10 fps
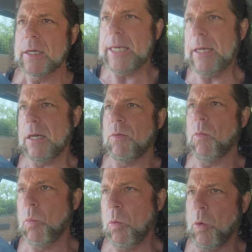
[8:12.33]
in
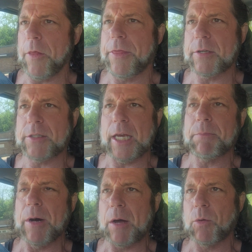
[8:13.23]
with the stick
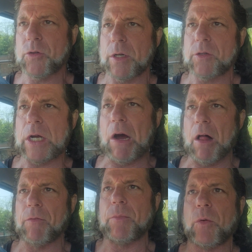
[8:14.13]
mod. We're going to try
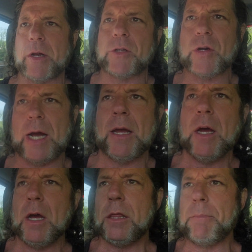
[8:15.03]
all of them. We're going to try
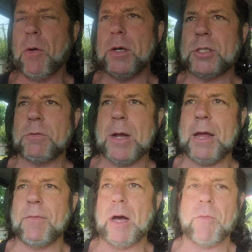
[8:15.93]
the Boyesen
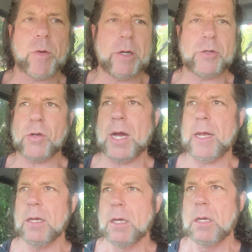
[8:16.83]
rad valve. We're going to
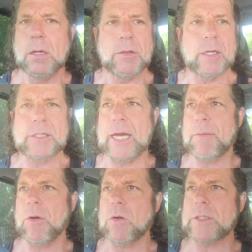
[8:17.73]
try the
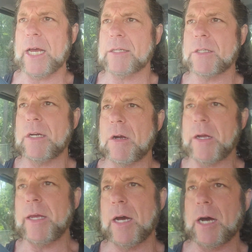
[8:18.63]
tap Moto
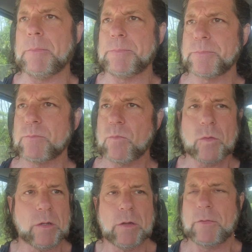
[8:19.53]
Tassinari, um,
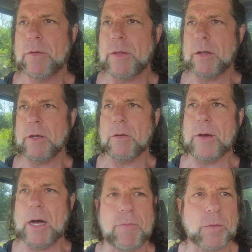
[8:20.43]
their, their,
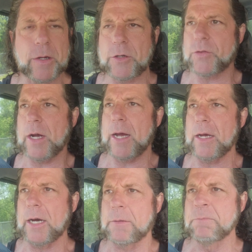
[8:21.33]
valve. We're going to try
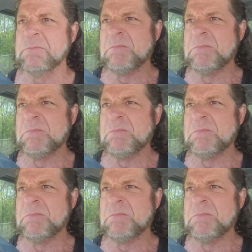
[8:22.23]
um,